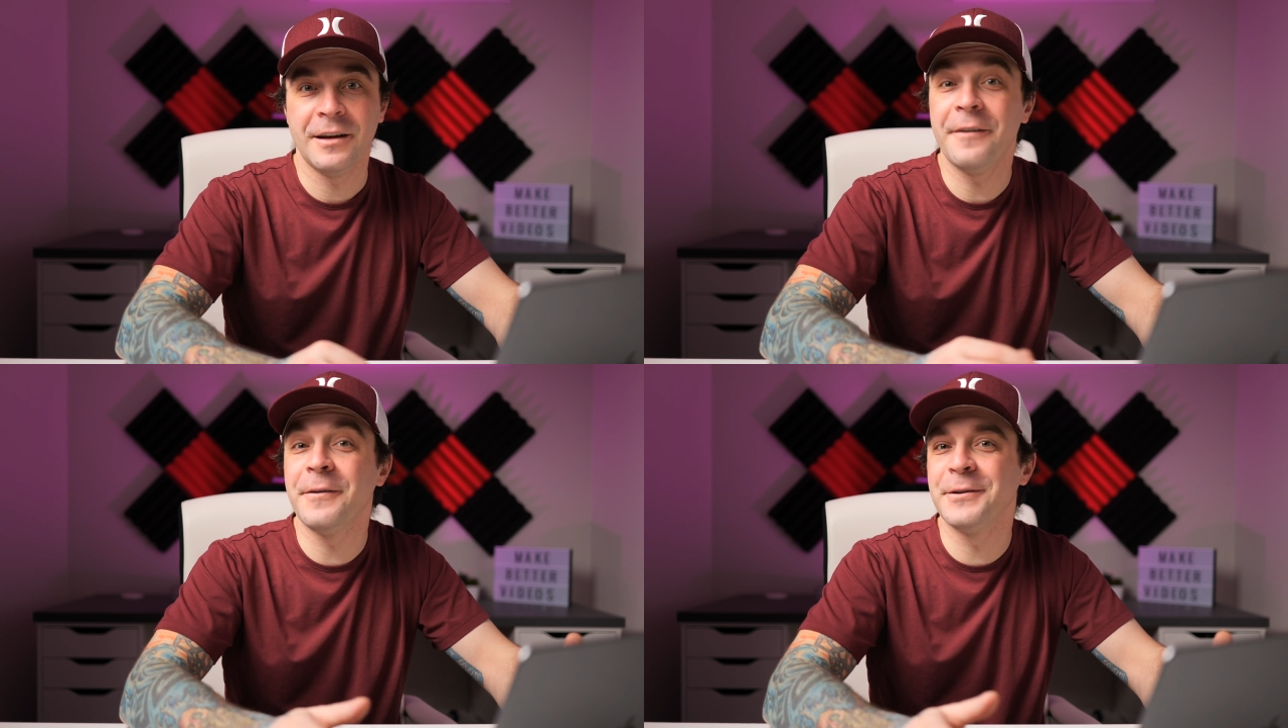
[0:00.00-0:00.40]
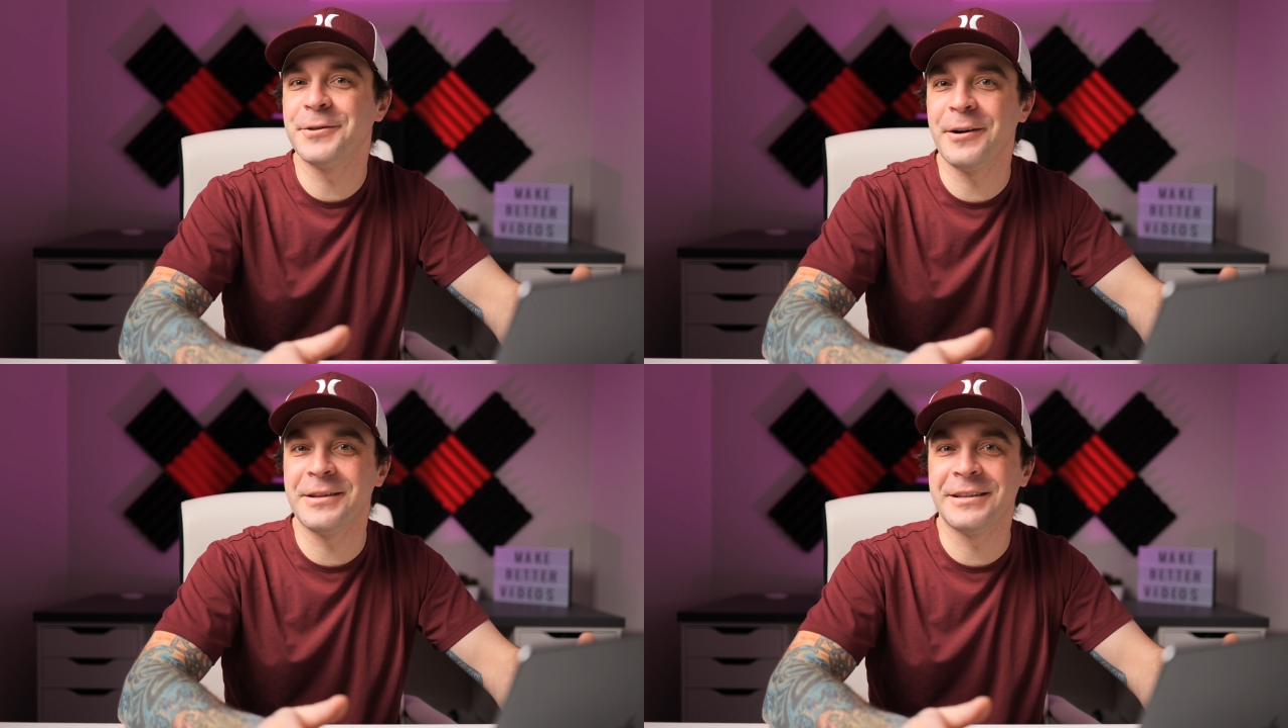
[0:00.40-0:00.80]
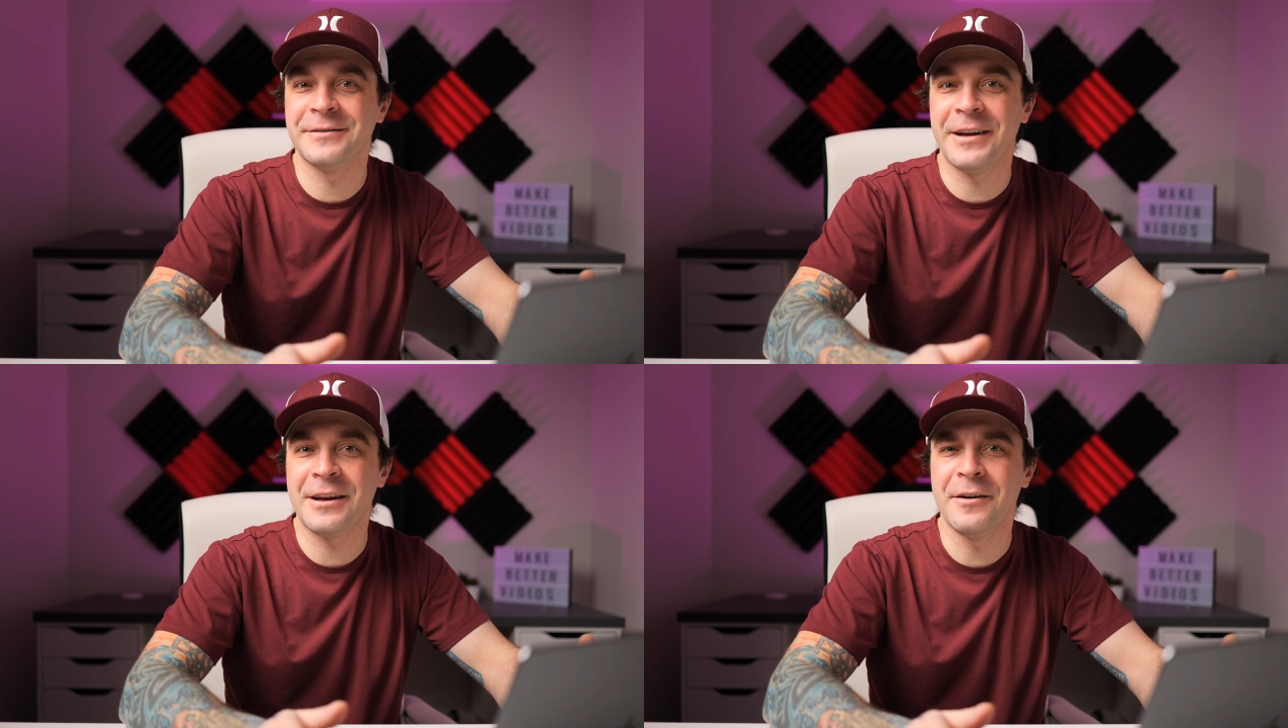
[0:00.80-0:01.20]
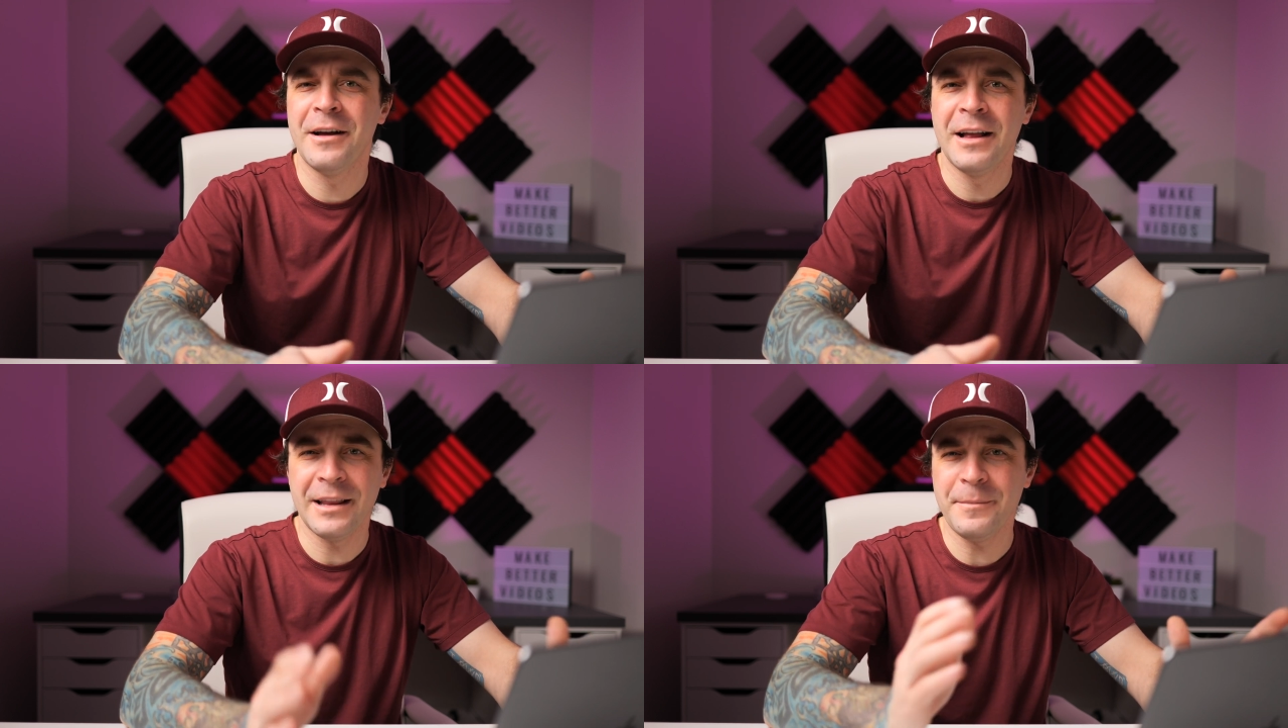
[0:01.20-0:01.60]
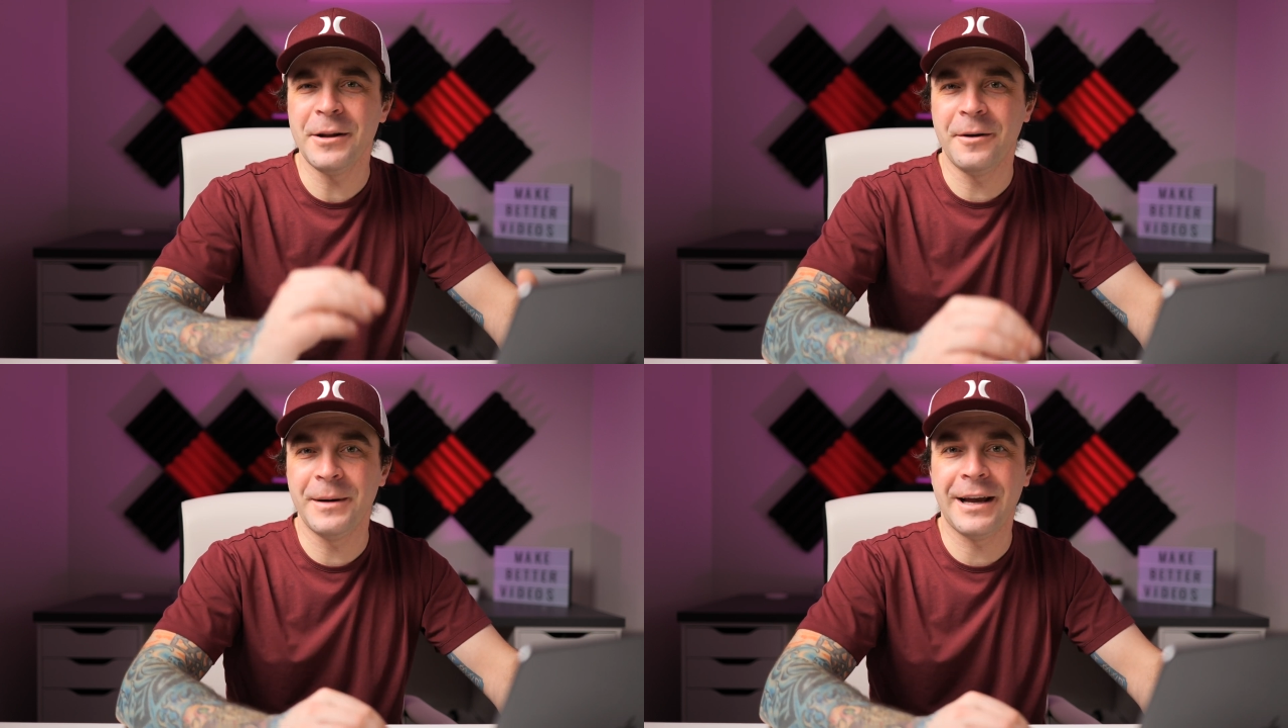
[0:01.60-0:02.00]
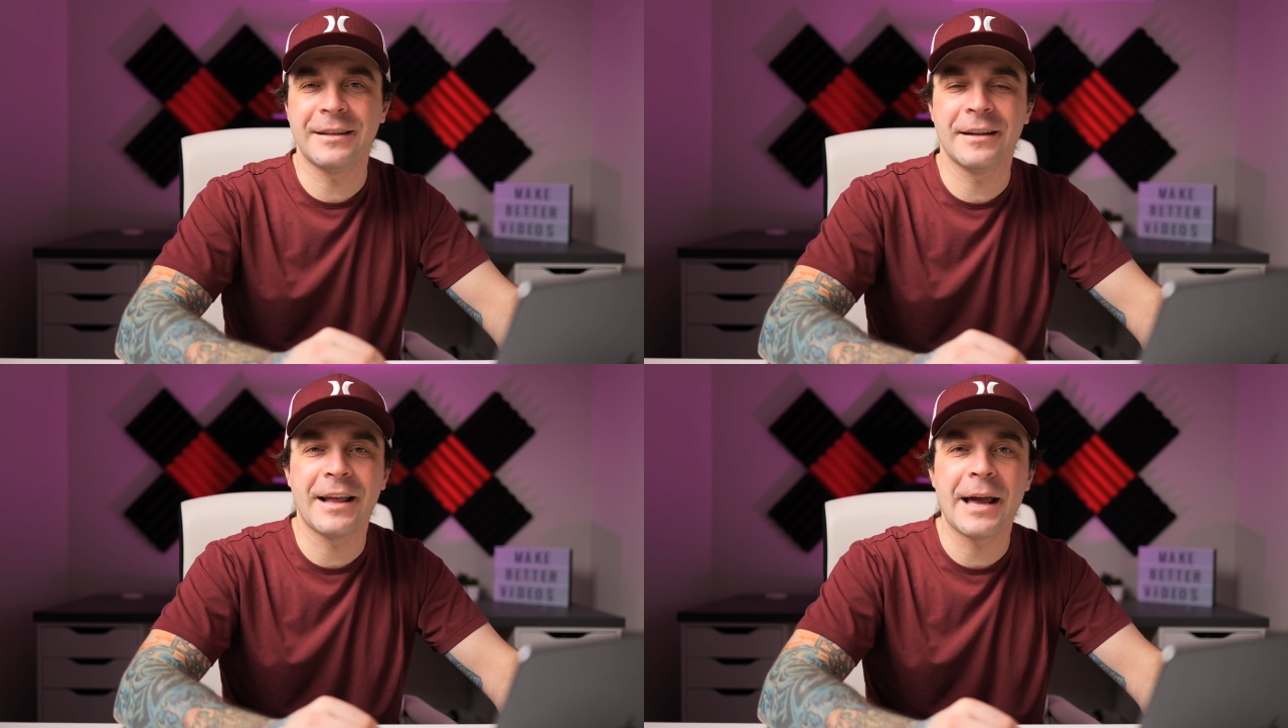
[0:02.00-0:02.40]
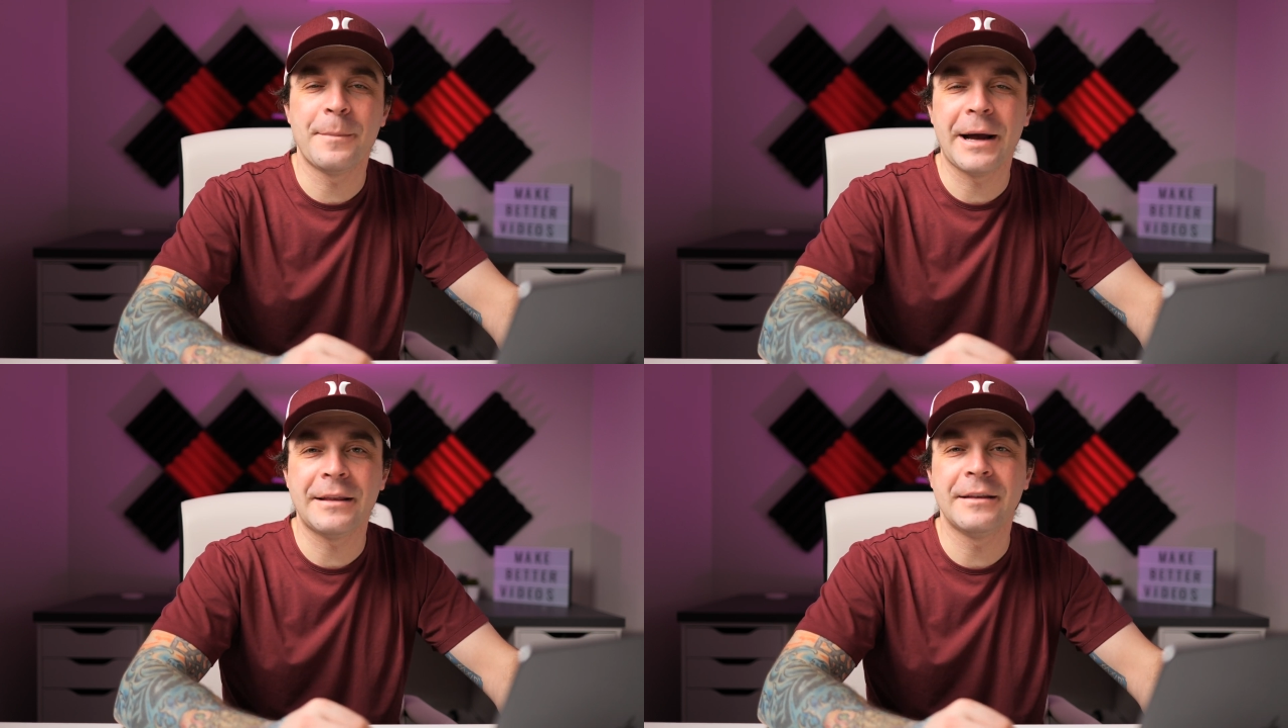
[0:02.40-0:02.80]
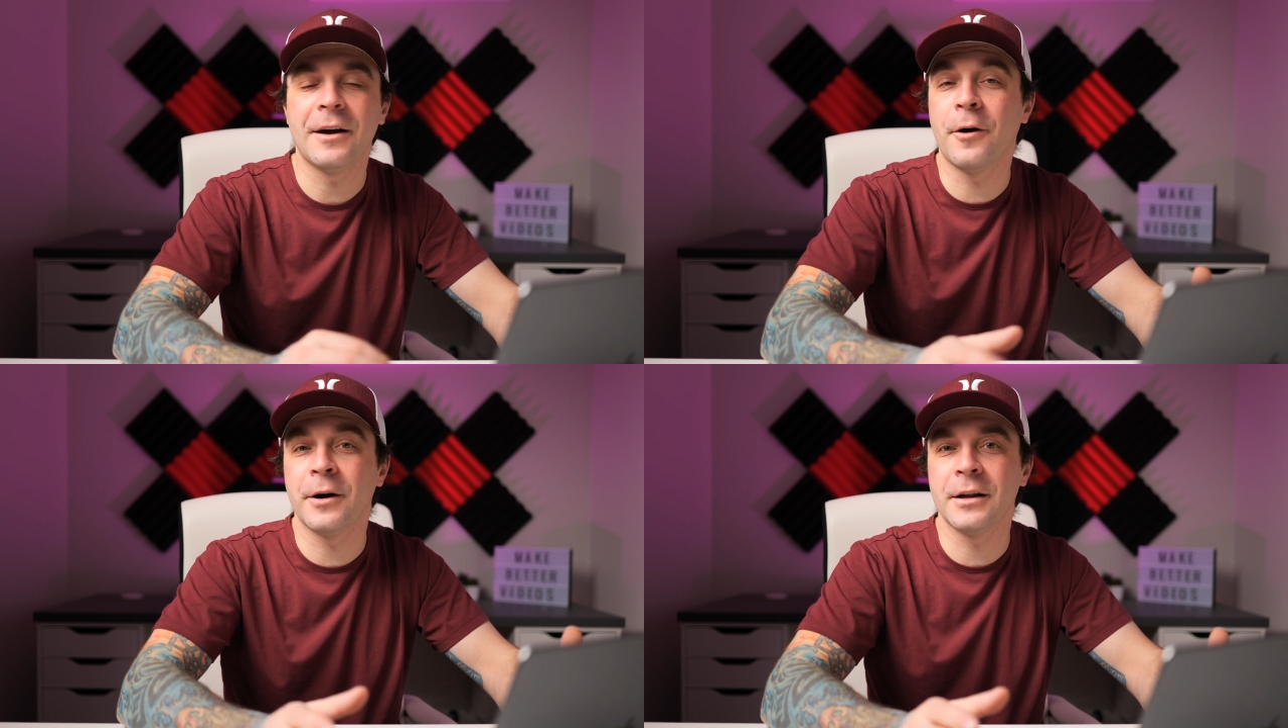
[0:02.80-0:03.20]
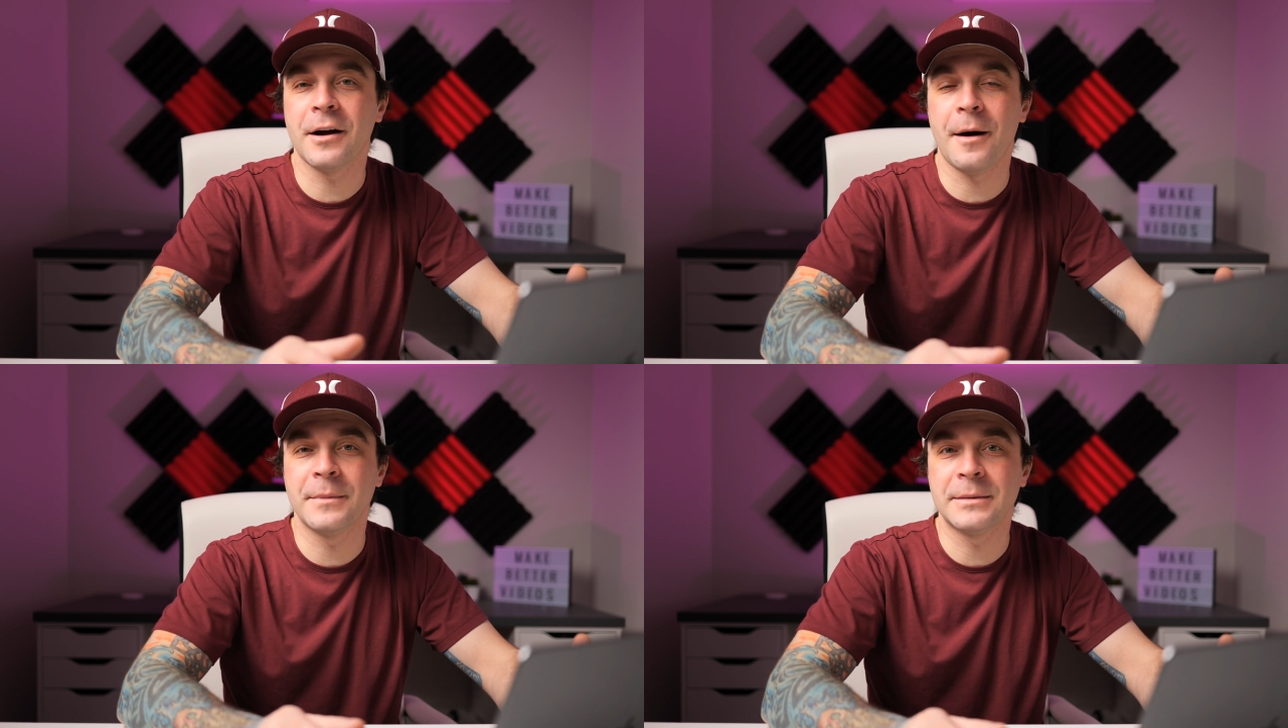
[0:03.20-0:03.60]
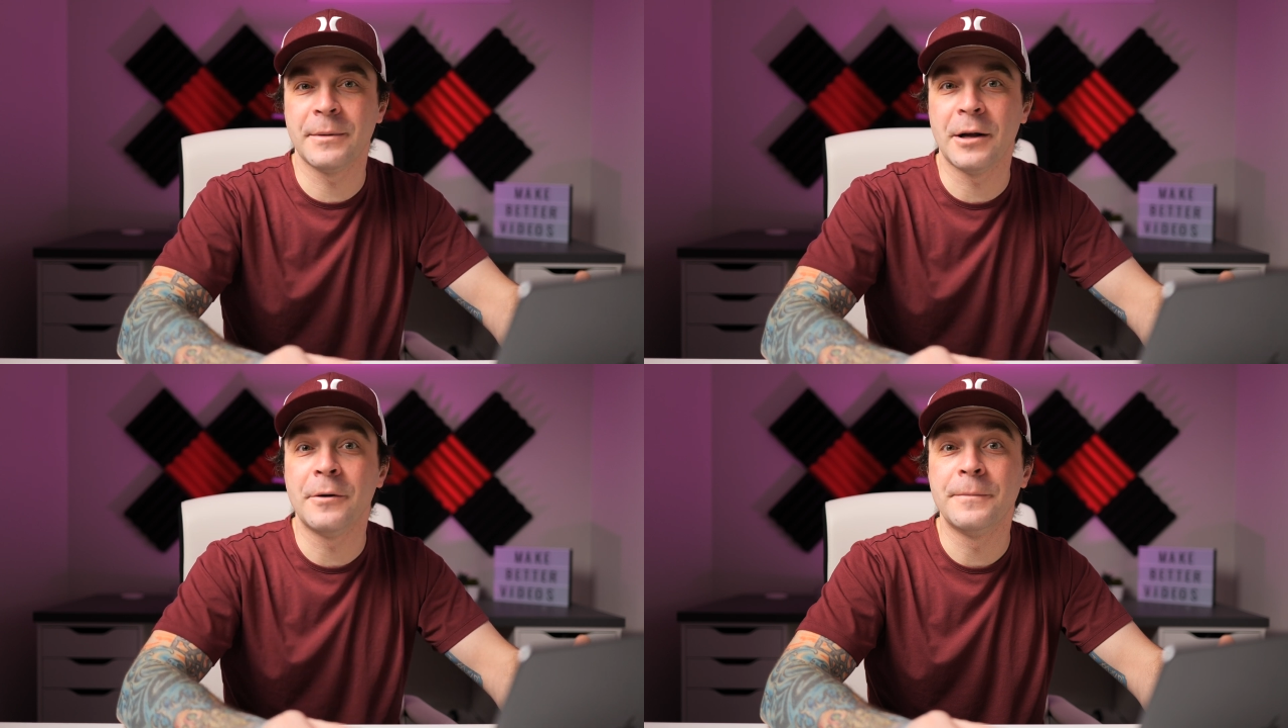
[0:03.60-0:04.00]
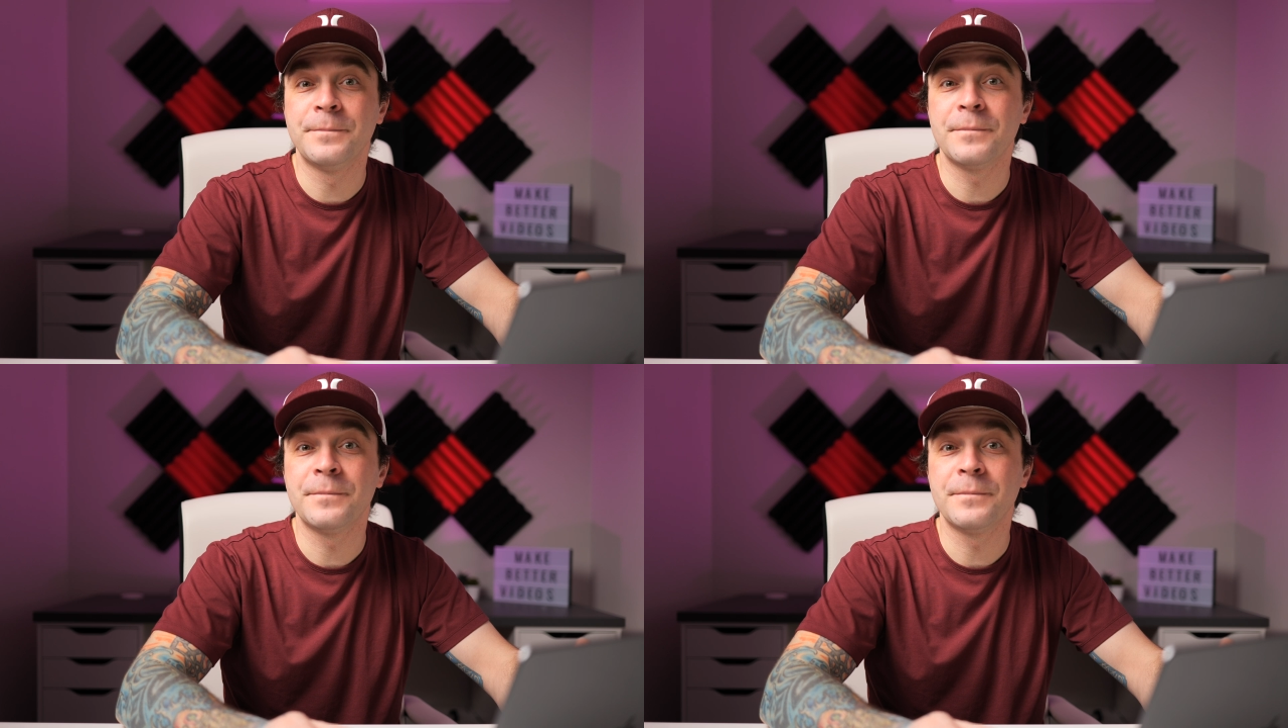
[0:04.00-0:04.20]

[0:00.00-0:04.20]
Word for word: If you enjoyed this video, let me know by hitting the like button or in the comments below.